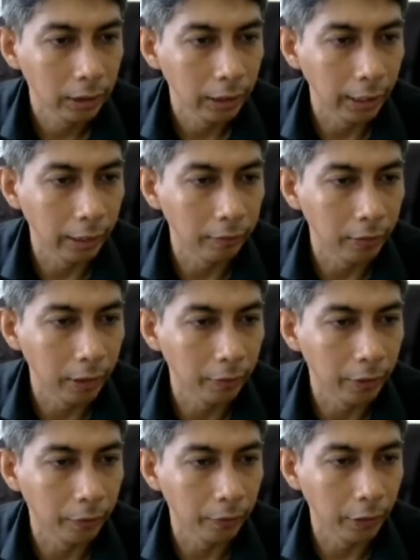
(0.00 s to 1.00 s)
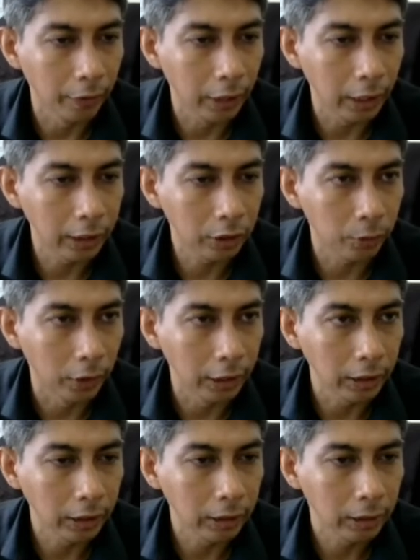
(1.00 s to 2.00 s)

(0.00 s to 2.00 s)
And when we run this one,